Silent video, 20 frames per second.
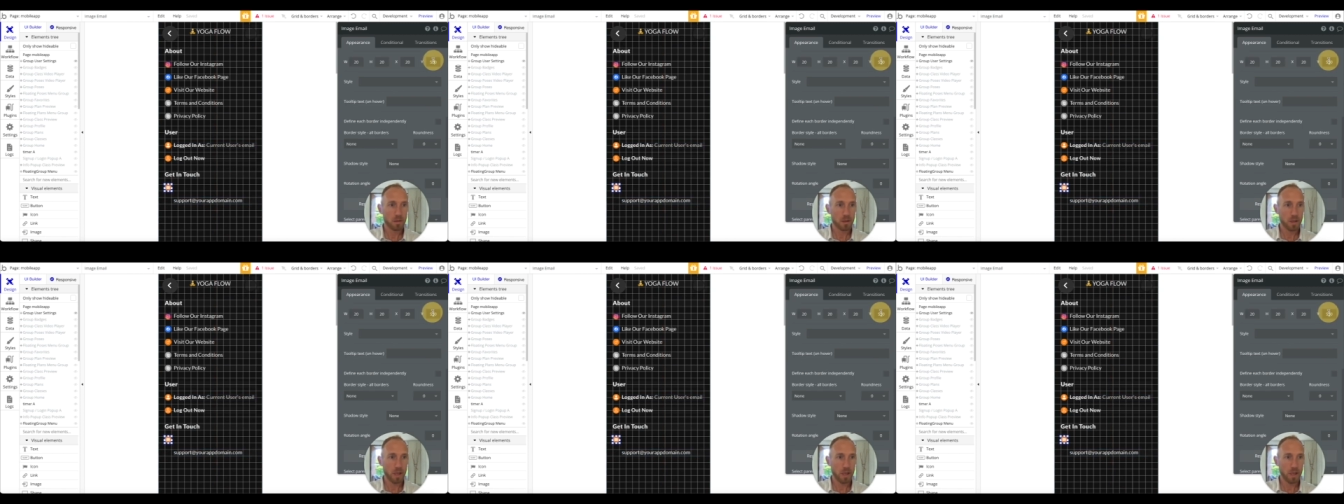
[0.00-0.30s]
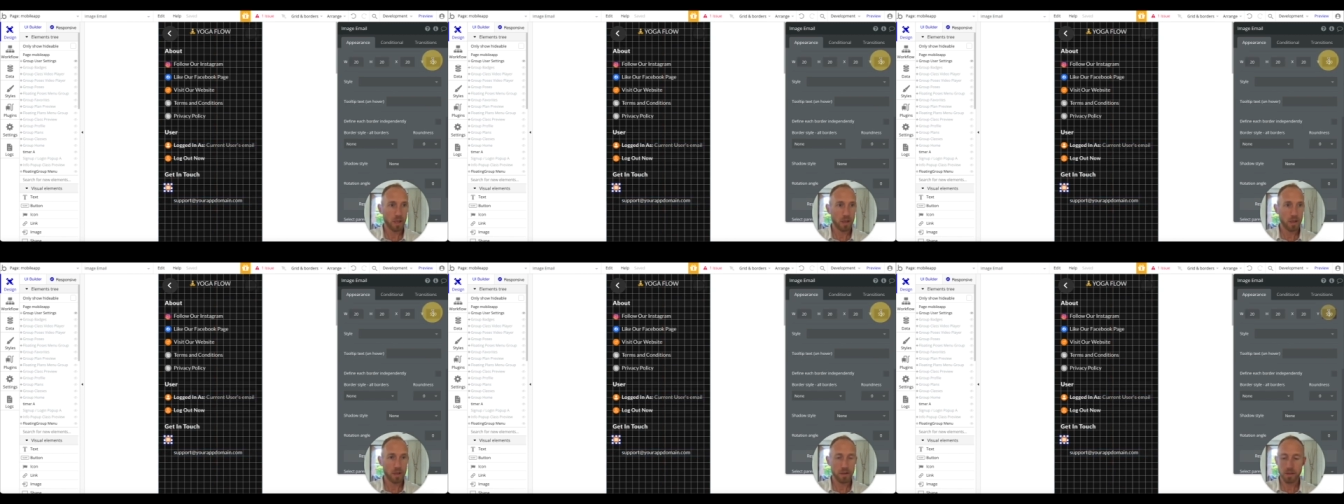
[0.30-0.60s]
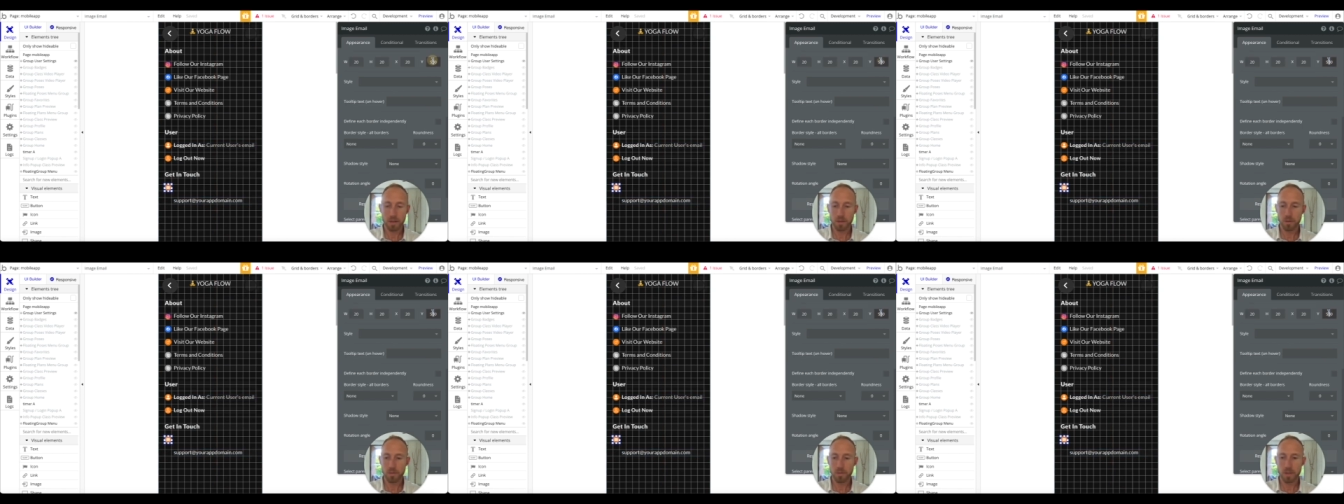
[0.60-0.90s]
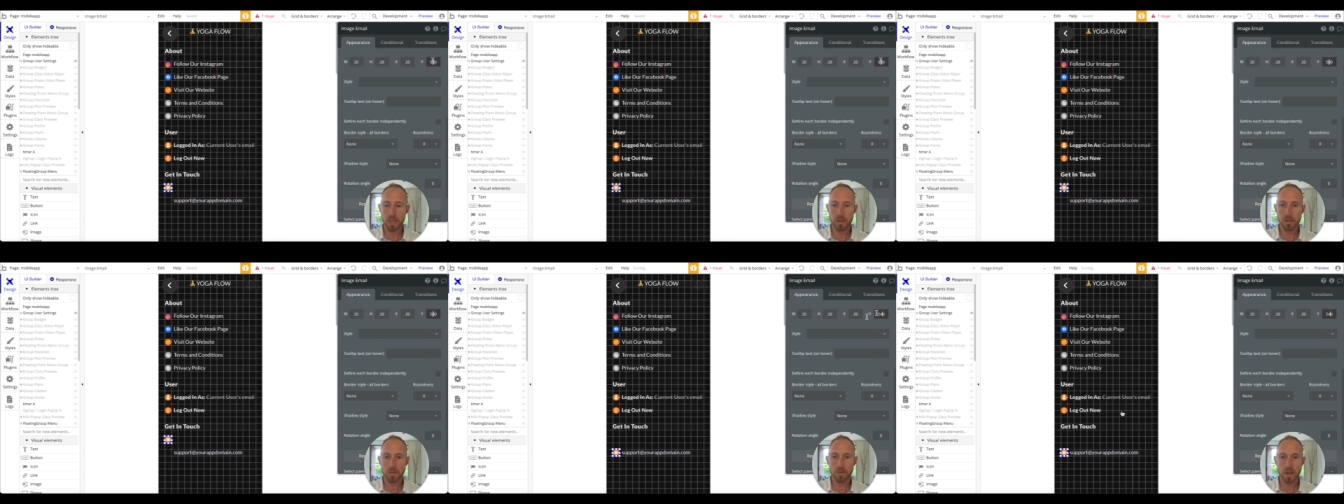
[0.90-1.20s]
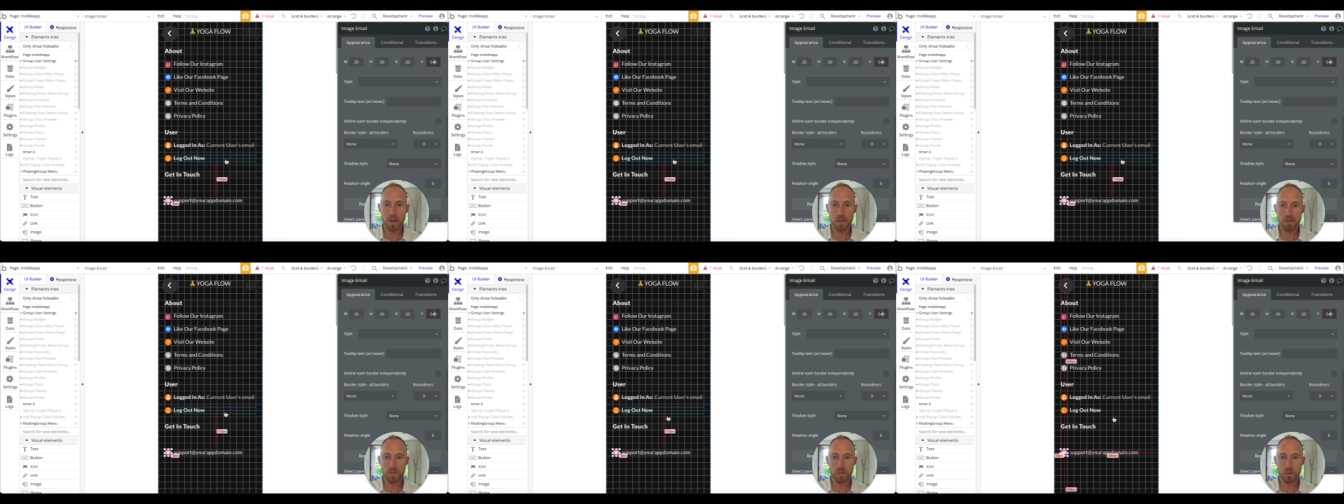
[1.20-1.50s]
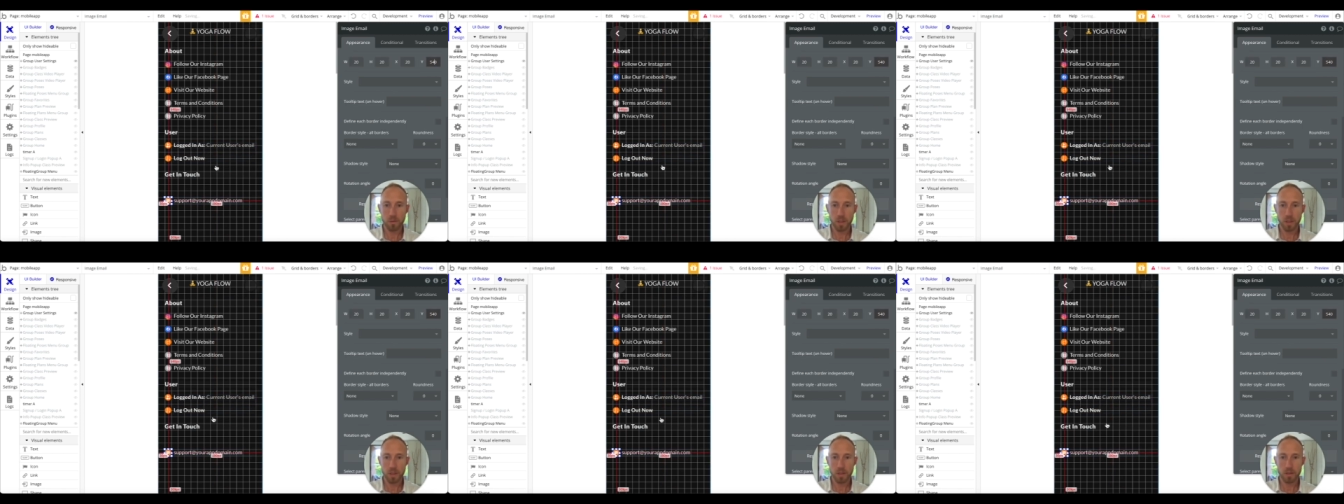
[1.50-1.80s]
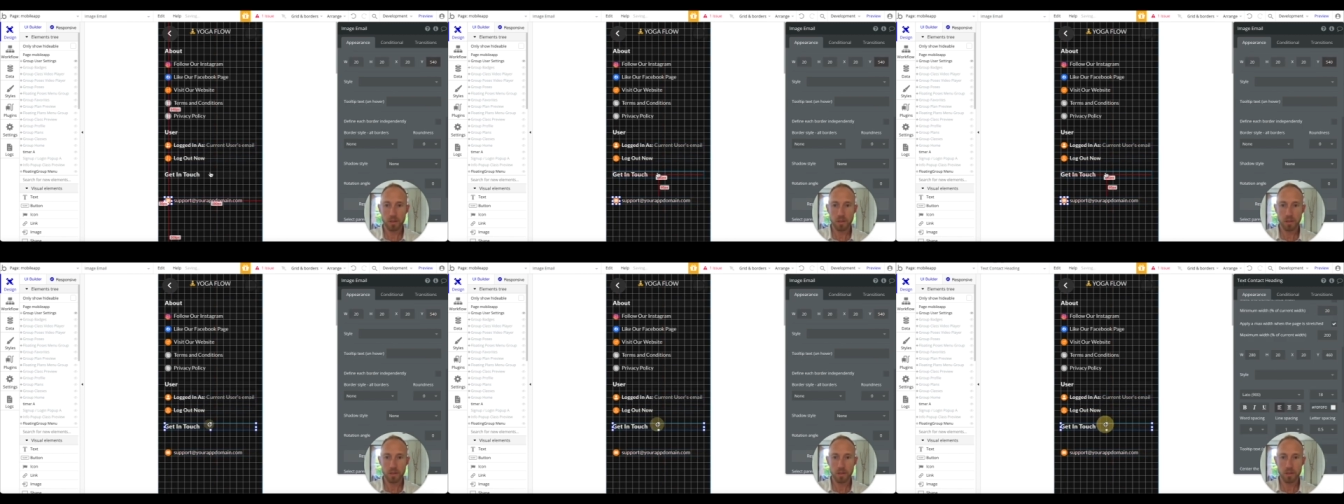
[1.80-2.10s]
And this one down to 540.
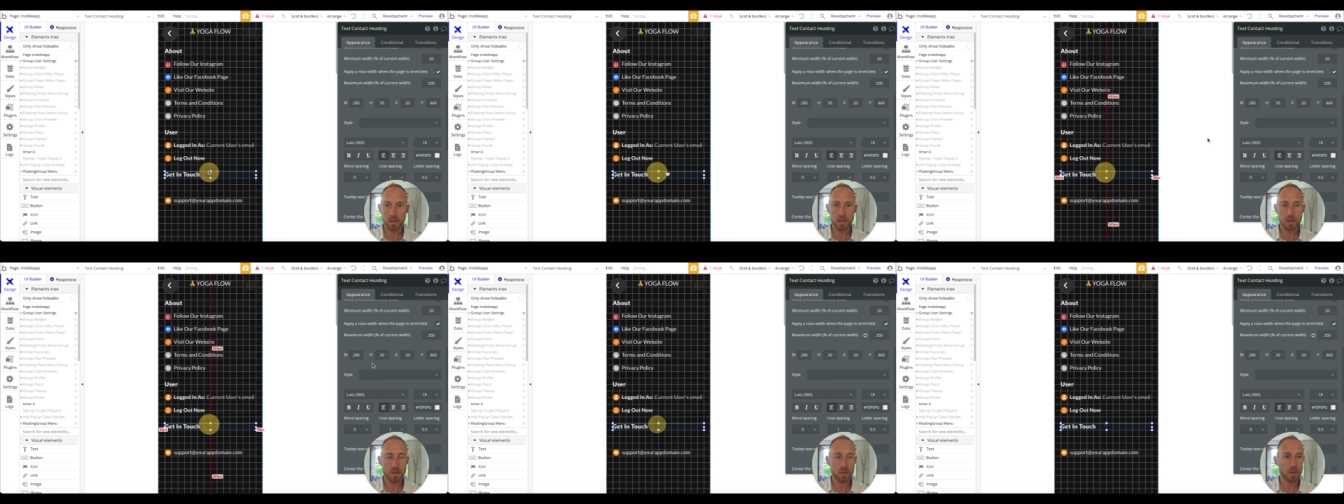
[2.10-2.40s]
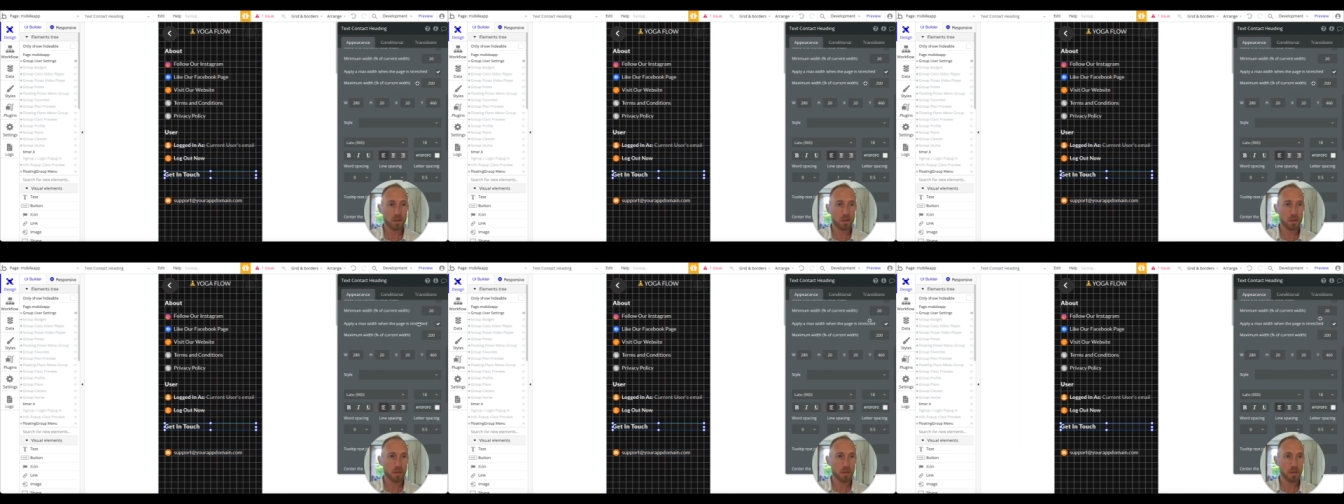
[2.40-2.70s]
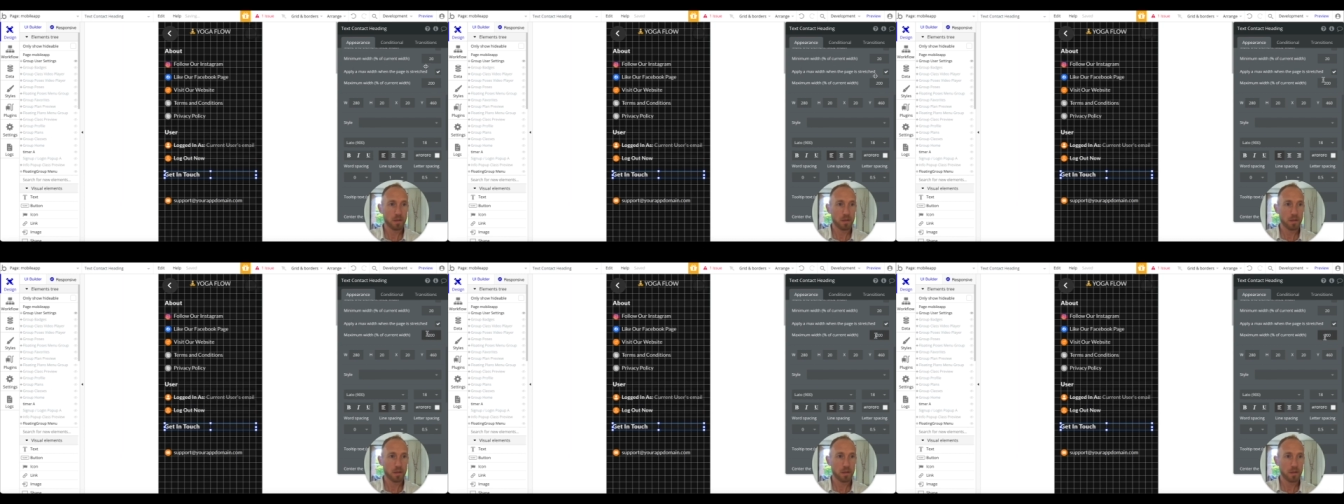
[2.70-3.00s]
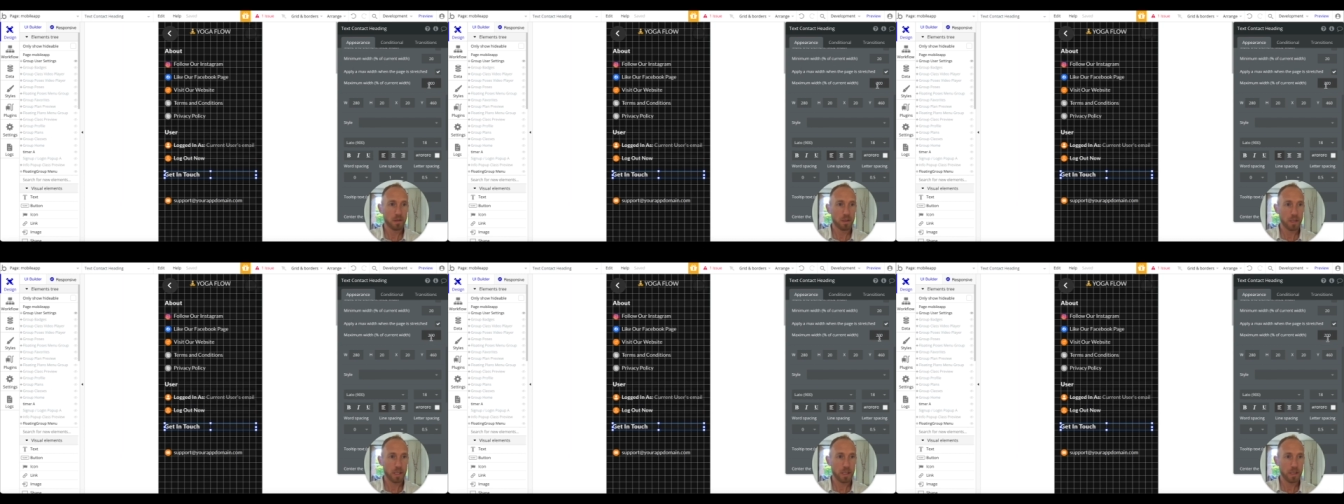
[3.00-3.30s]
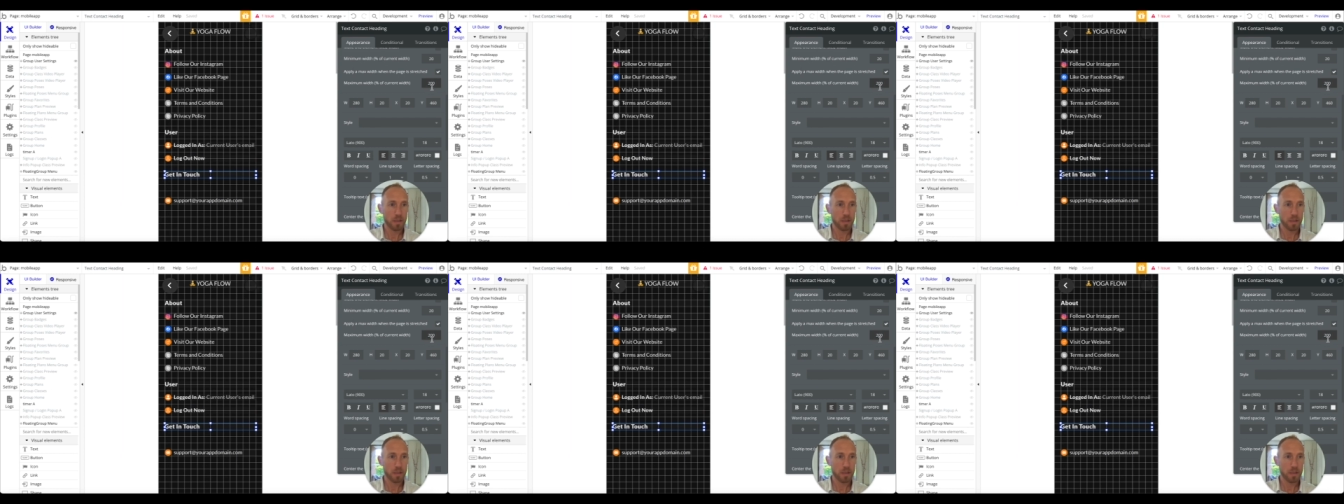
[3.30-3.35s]
Get